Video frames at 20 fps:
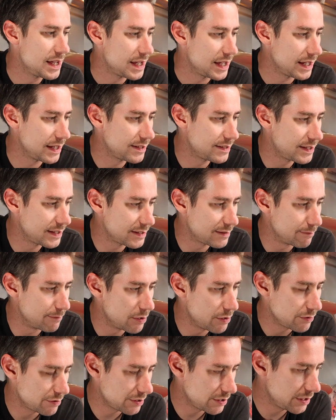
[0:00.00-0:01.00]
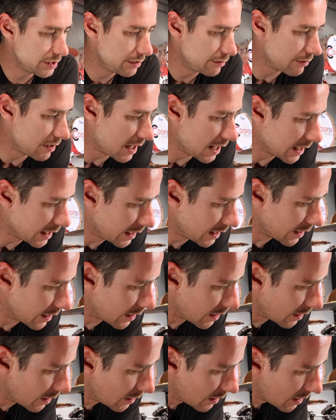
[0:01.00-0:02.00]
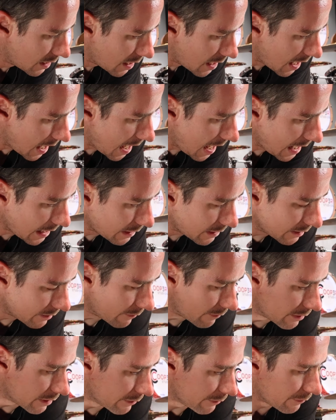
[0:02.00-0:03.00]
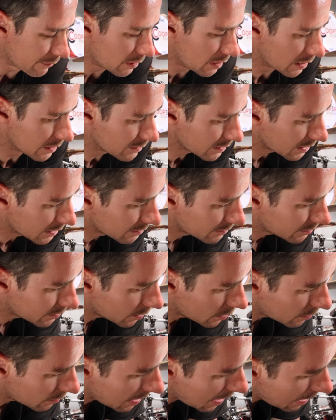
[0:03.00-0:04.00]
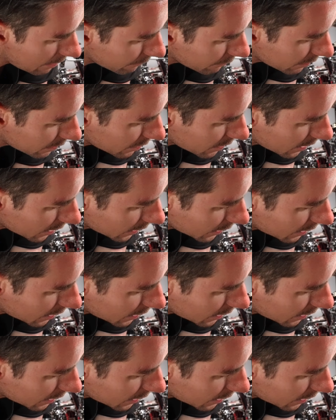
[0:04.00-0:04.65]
is this motion UI here at the front. And so everything